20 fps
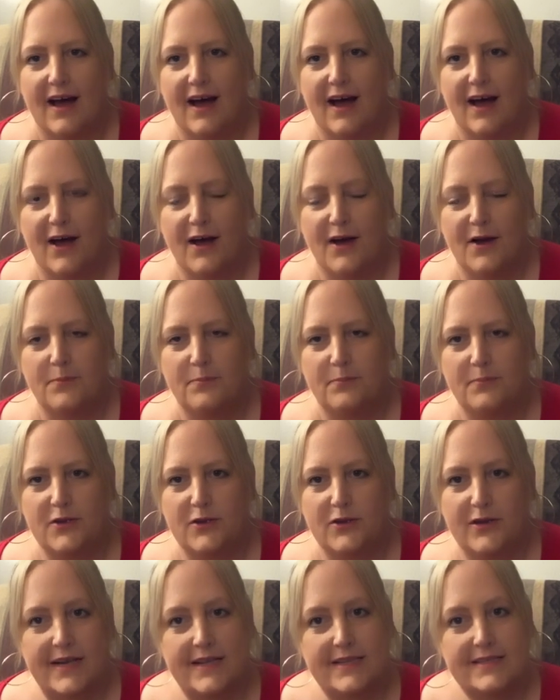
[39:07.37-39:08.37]
Um,
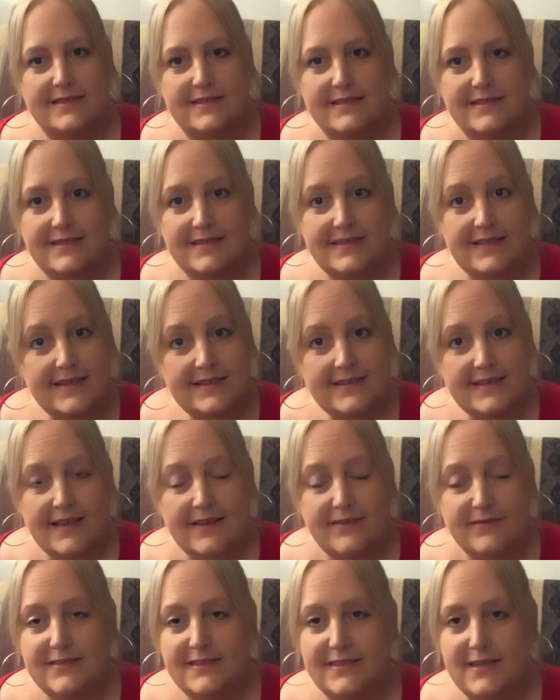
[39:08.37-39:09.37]
you guys, stay
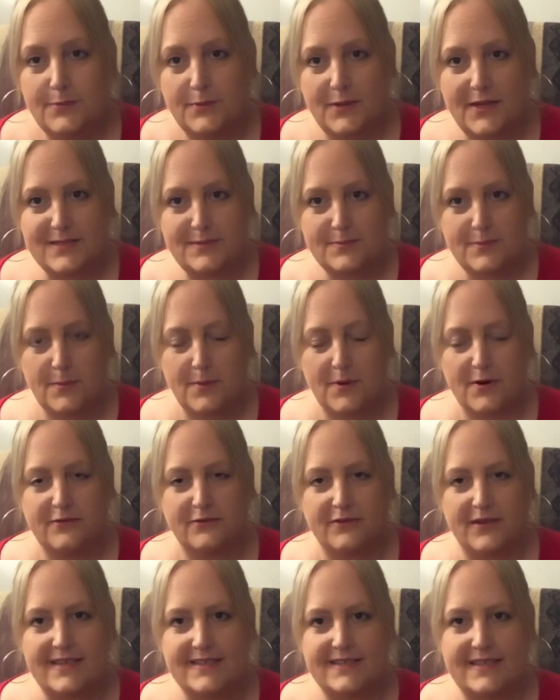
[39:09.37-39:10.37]
safe, stay blessed, my
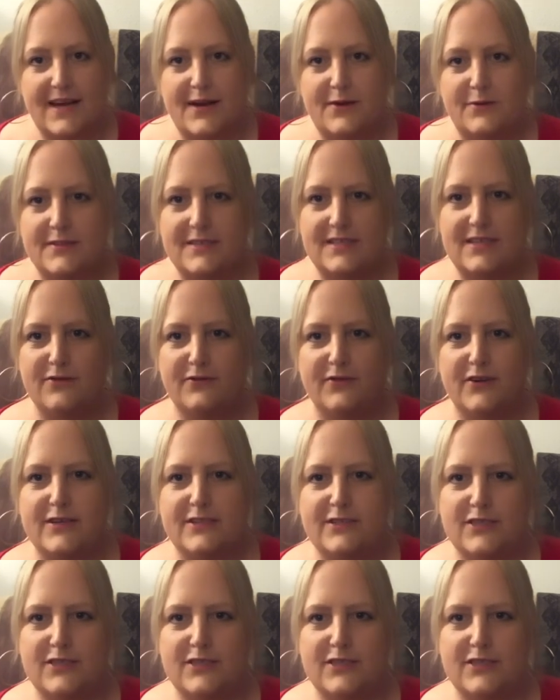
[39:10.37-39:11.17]
butterflies, and I will see you very